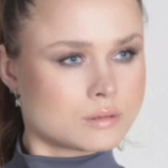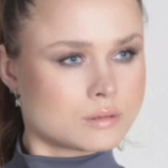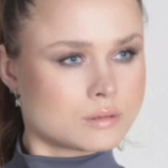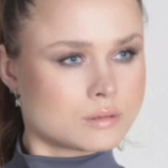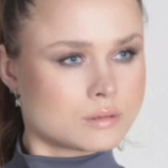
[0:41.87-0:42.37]

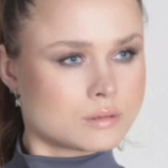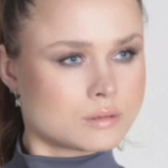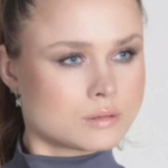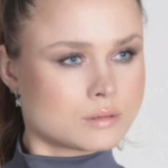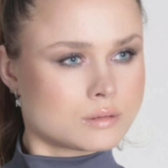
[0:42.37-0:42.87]

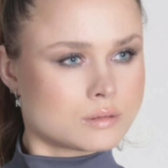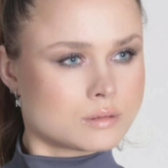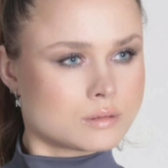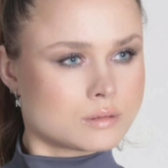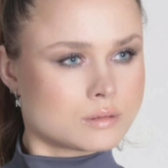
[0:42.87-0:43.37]

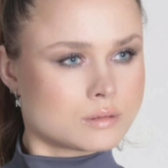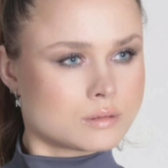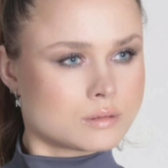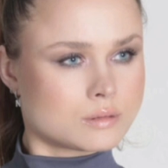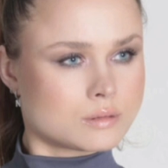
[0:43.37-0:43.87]

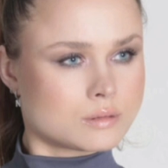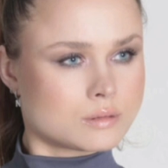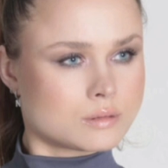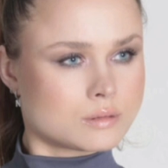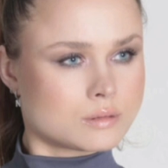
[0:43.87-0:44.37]

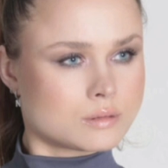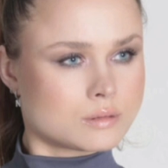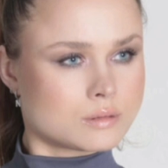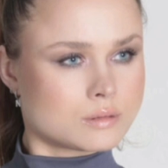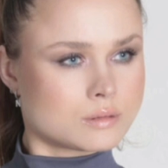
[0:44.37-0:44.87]

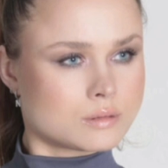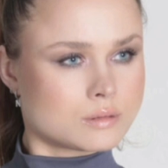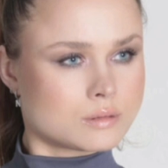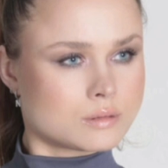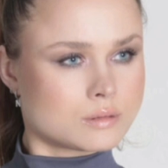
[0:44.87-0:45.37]

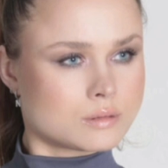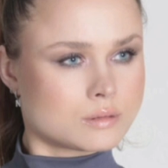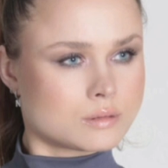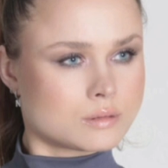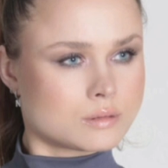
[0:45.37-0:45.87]

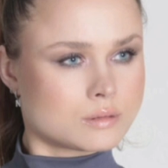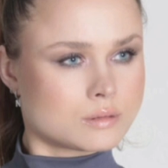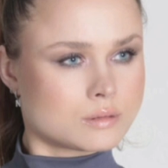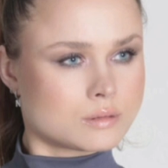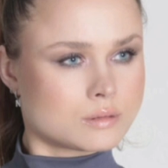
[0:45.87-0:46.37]

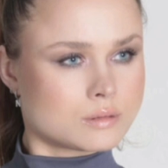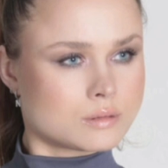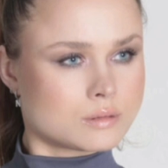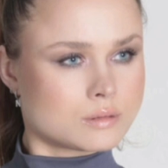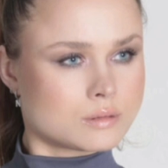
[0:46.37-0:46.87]

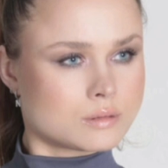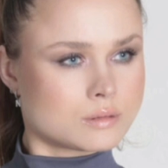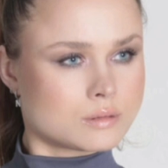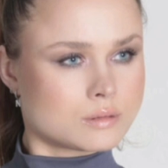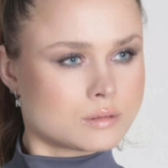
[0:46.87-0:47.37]

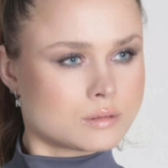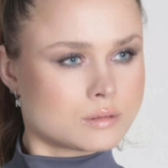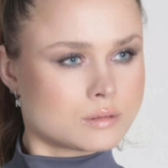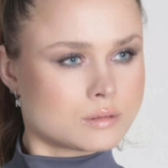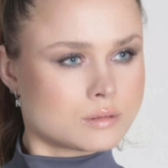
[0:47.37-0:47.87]

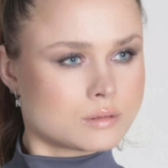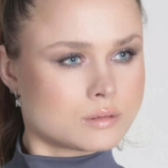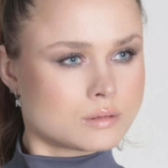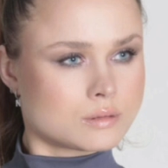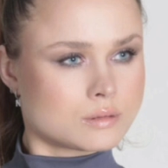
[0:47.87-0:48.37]

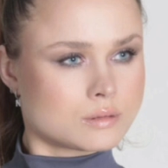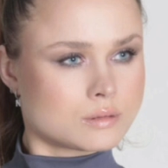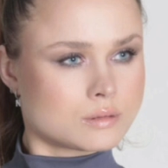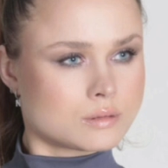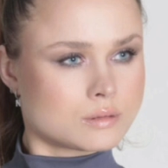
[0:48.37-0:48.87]

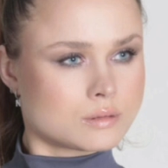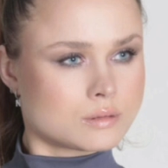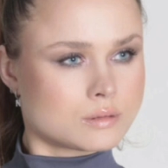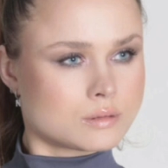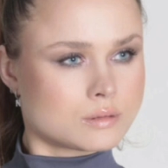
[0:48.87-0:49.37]

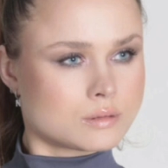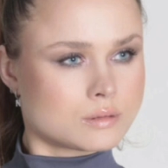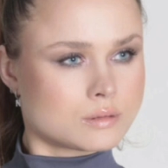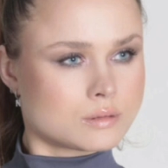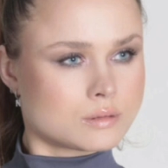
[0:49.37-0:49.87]
(no lip movement)